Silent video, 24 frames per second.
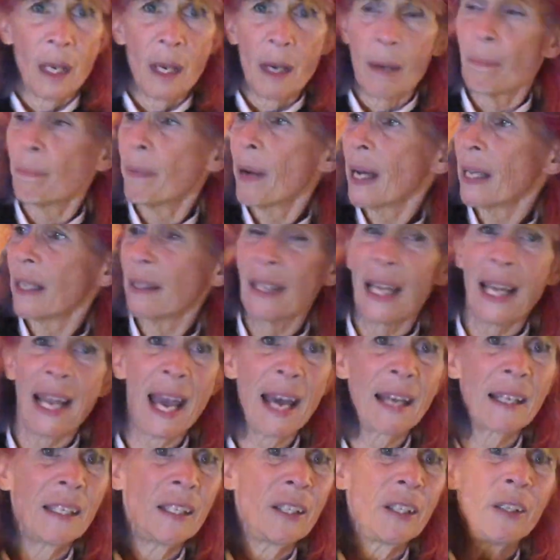but they
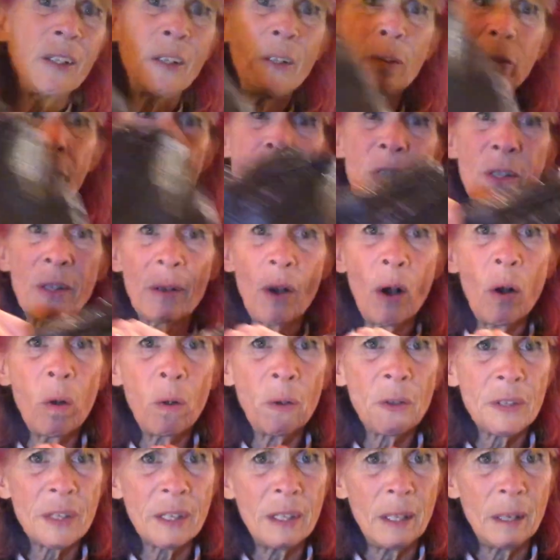had huge
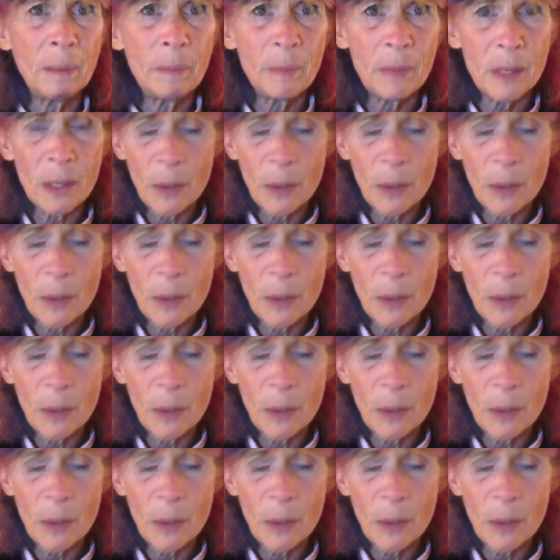holes in them. So